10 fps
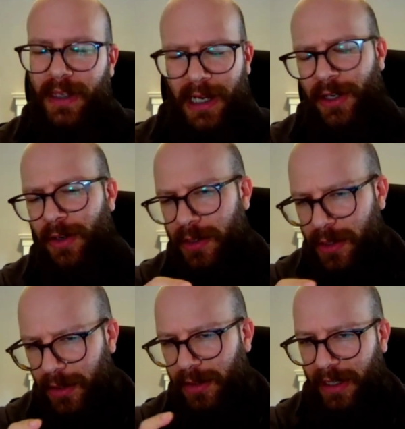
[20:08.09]
And
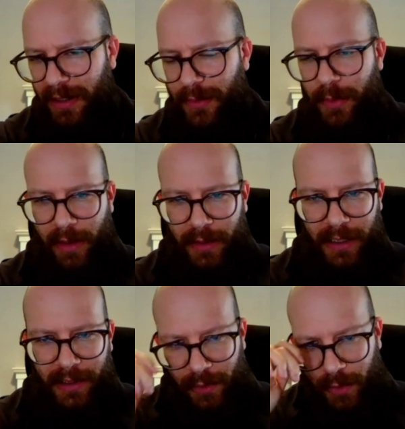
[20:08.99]
also, like, without
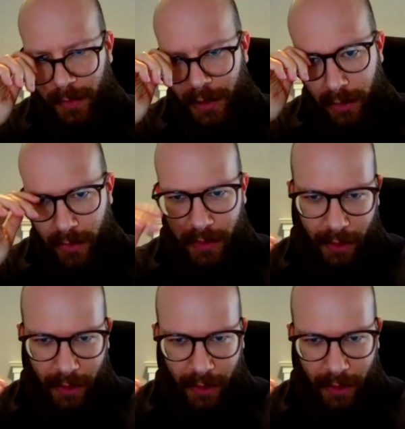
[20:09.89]
getting too much into it,